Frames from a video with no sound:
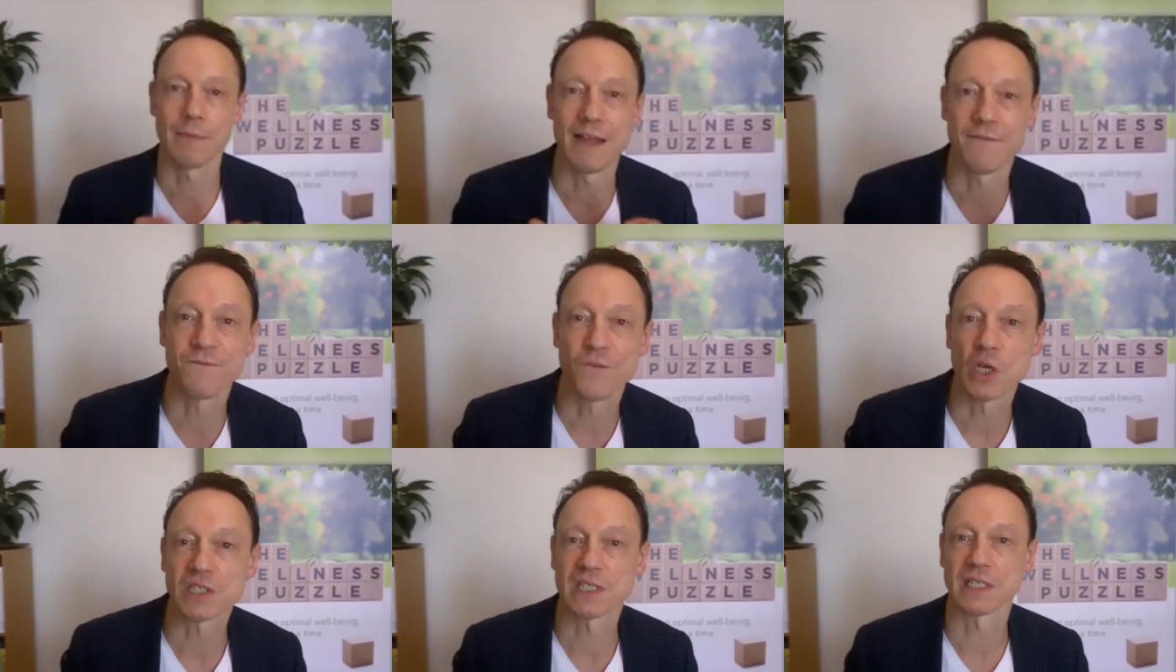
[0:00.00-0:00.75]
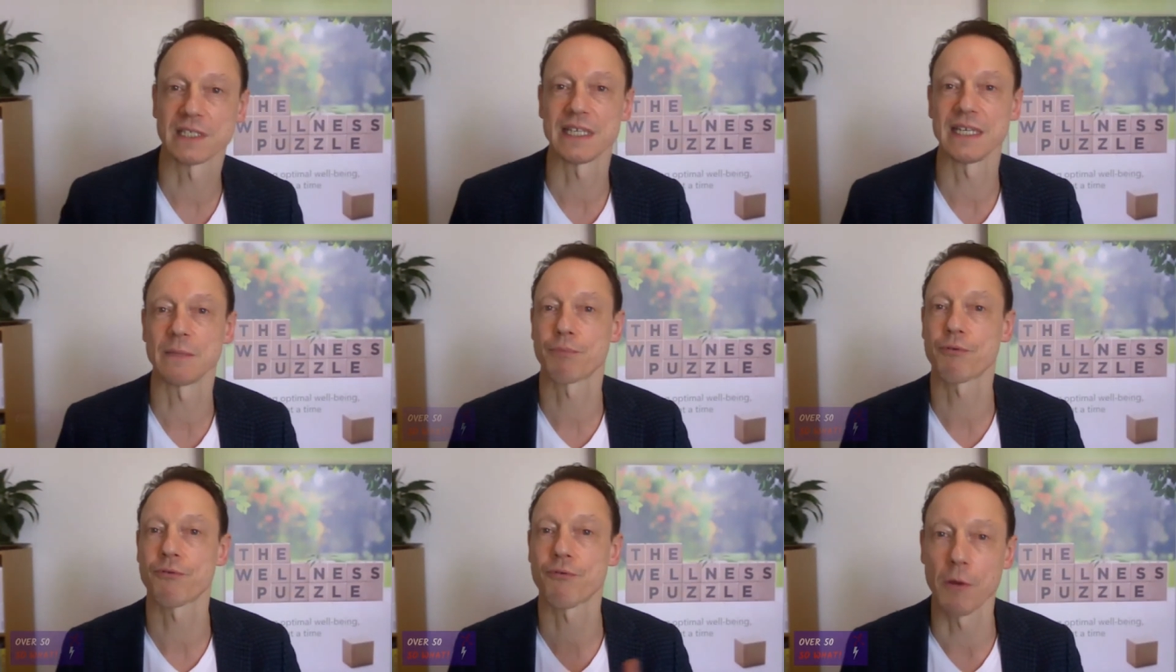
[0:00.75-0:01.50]
adversity,
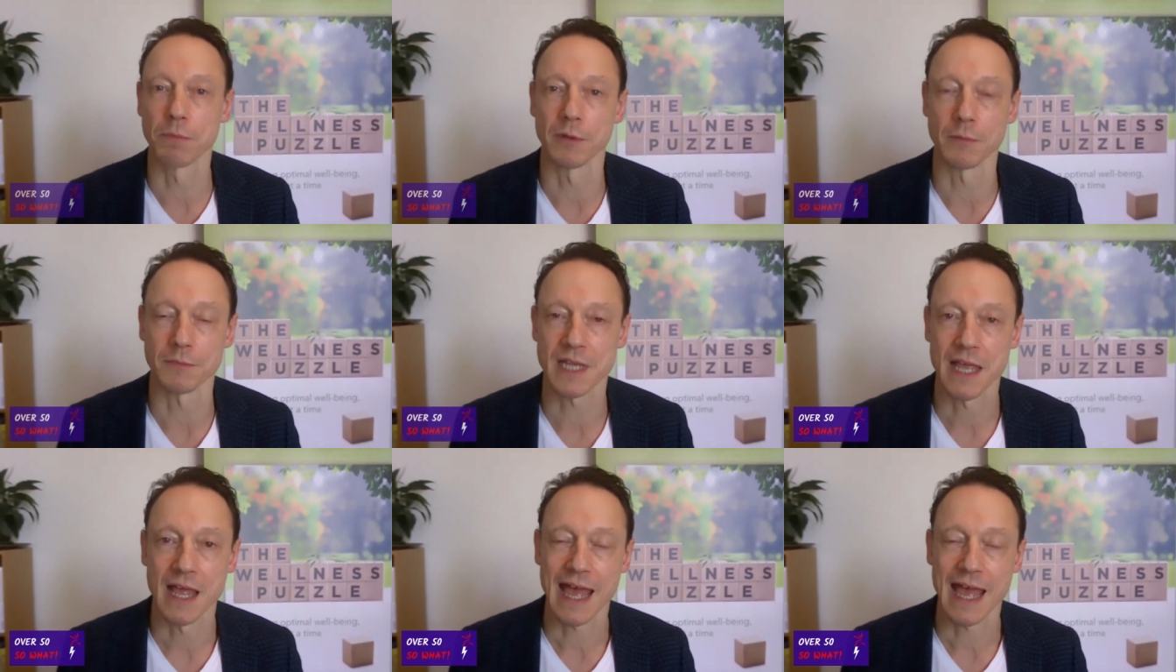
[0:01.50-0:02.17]
problems.